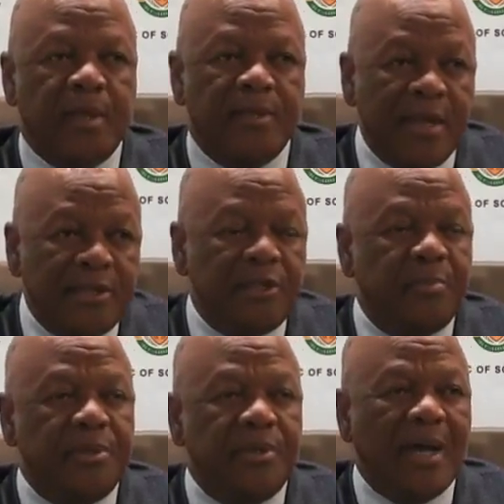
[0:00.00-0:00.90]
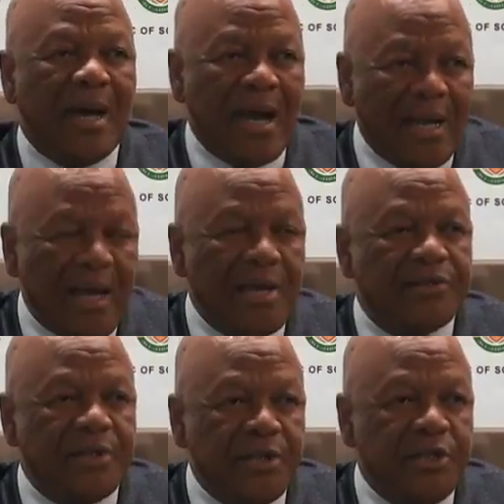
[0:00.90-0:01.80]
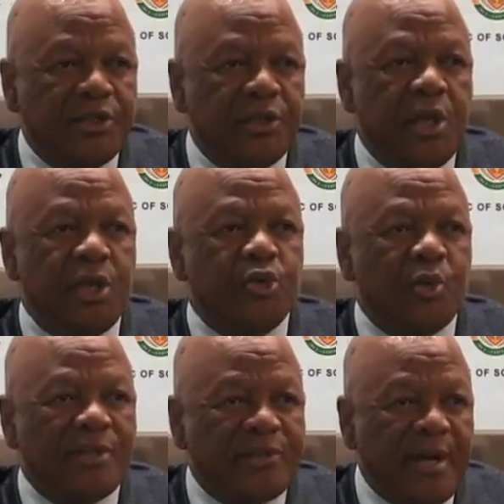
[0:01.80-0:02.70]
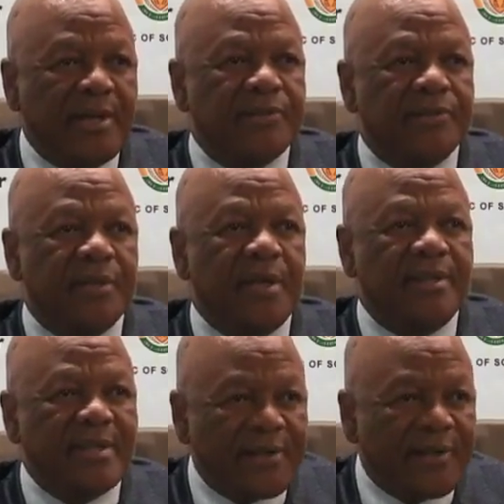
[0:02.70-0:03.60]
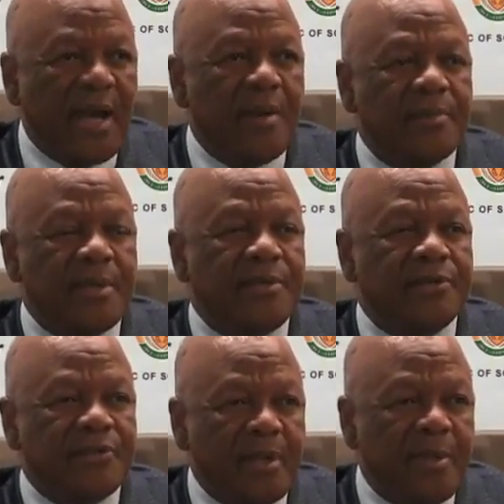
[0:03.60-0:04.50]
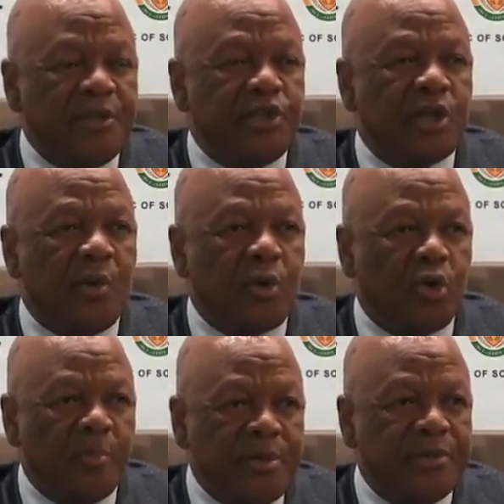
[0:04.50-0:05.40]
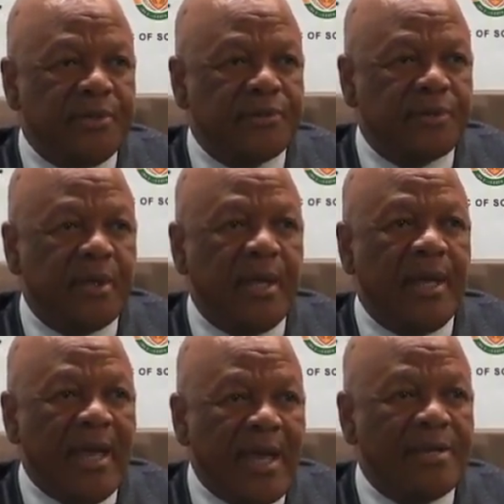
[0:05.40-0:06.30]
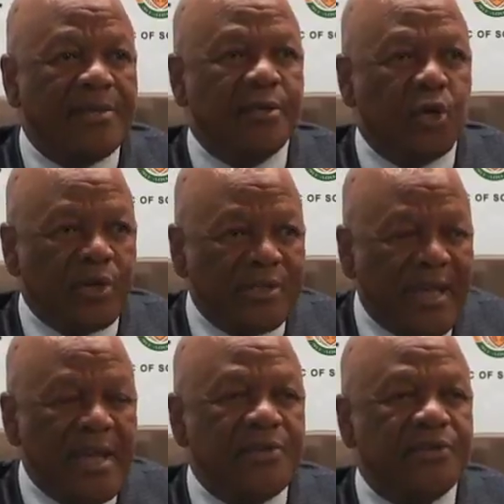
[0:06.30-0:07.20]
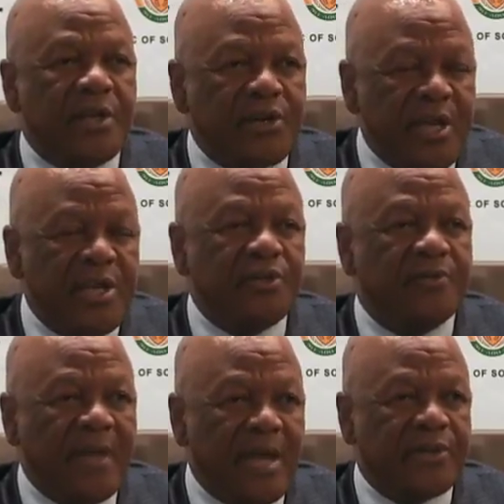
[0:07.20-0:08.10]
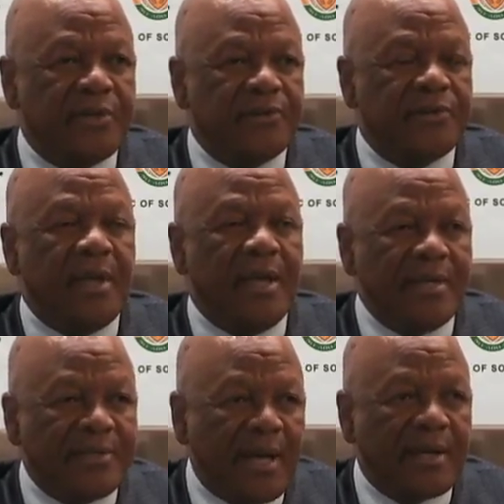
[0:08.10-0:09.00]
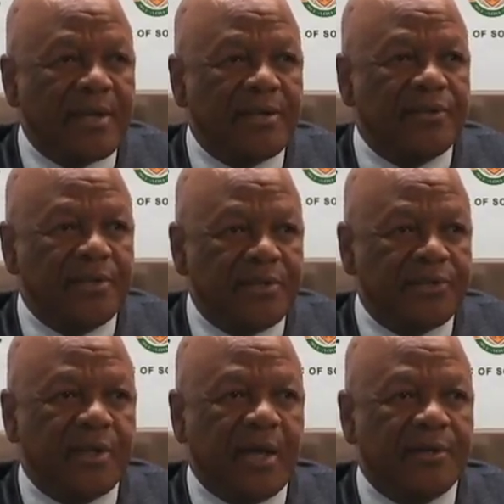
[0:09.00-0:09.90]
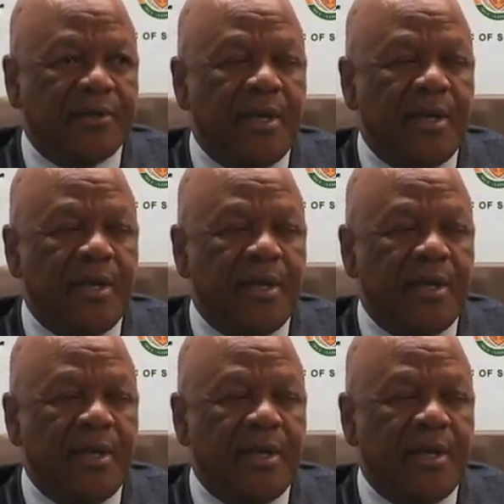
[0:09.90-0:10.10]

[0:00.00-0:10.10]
The NDP highlights the need to address the crime that is damaging our communities and contains a range of actions and targets in this regard,